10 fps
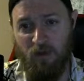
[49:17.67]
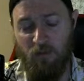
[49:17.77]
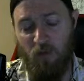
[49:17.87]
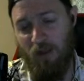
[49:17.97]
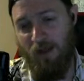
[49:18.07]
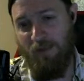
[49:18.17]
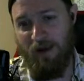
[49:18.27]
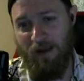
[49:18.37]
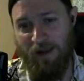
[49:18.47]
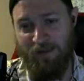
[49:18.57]
Well, I mean,
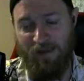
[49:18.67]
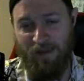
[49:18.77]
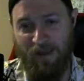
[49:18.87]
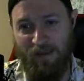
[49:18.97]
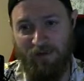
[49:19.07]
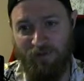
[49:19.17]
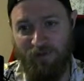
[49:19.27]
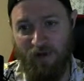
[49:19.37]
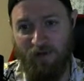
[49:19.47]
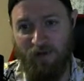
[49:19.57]
I guess I can. It's fine.